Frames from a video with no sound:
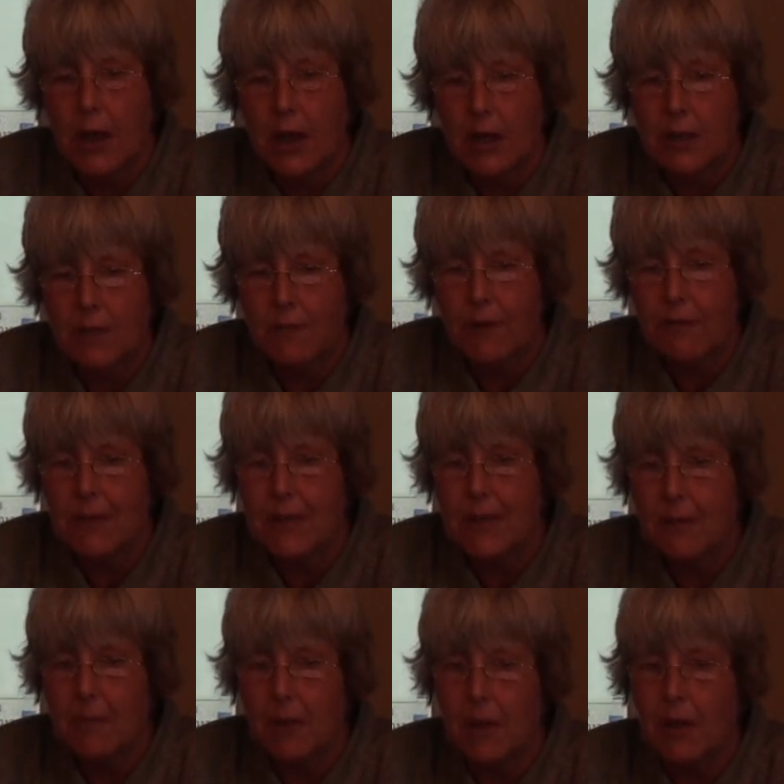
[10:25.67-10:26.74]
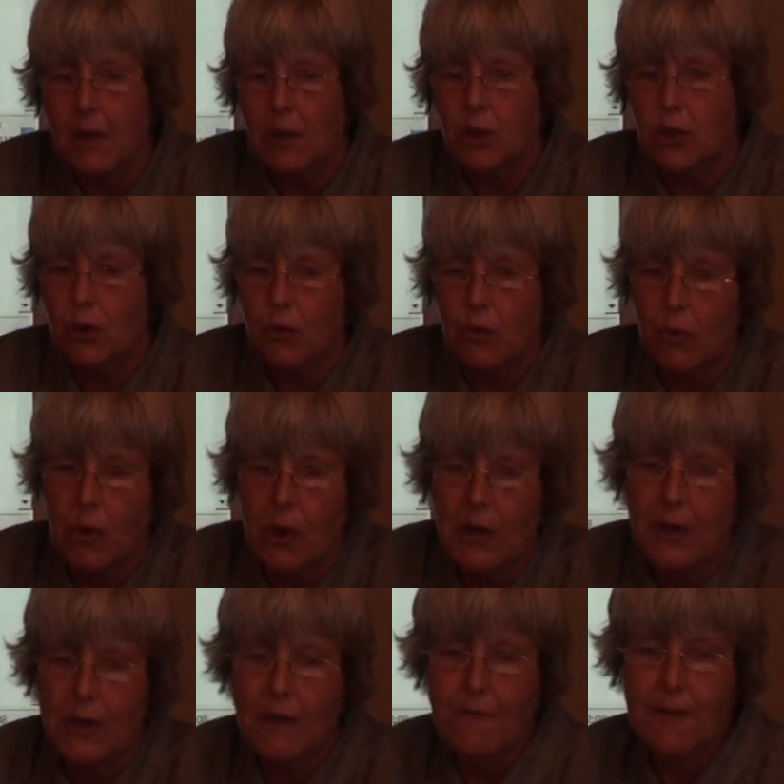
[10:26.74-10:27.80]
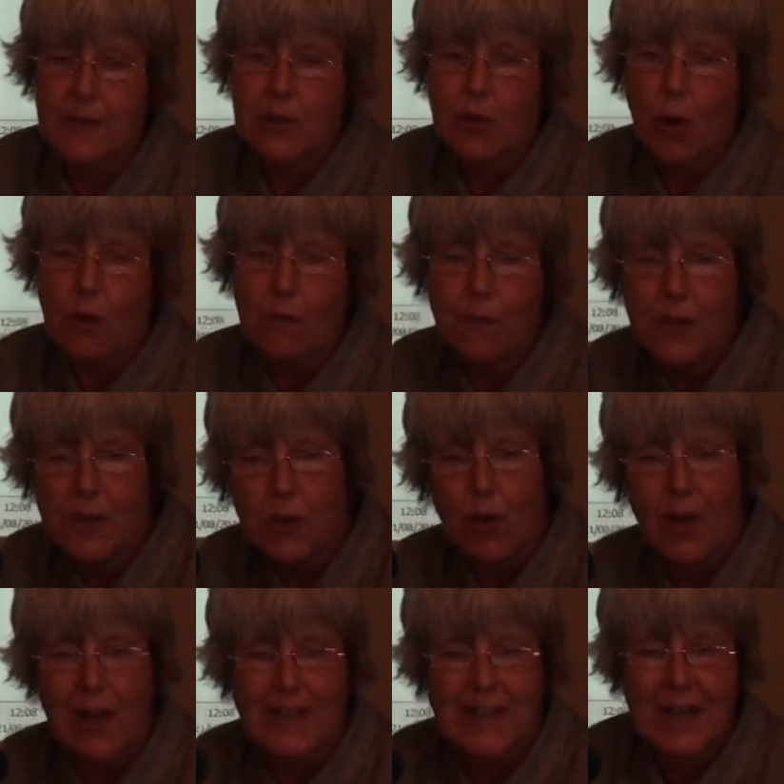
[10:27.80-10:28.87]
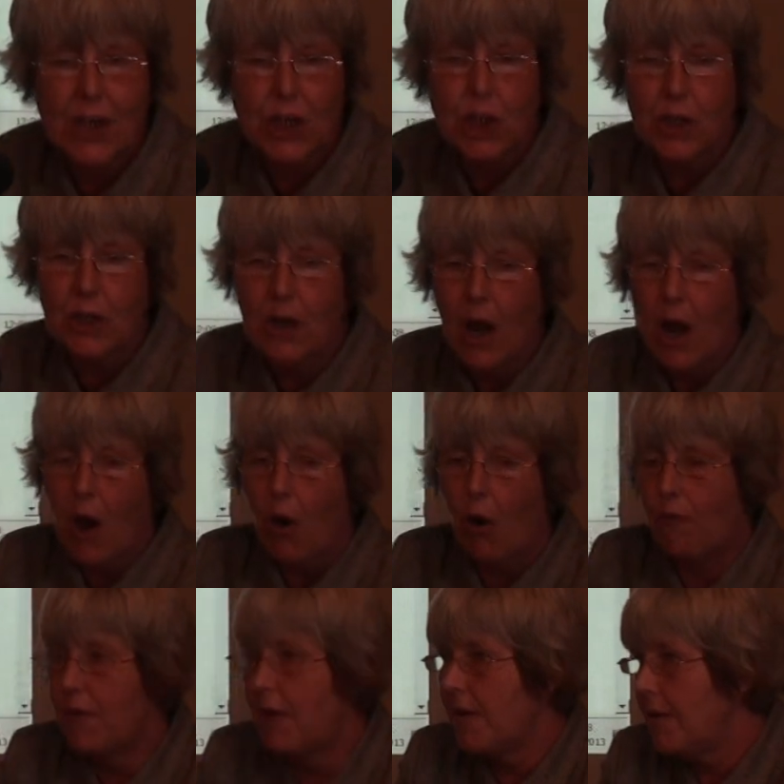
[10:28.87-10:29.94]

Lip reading: is very similar to the visualization of the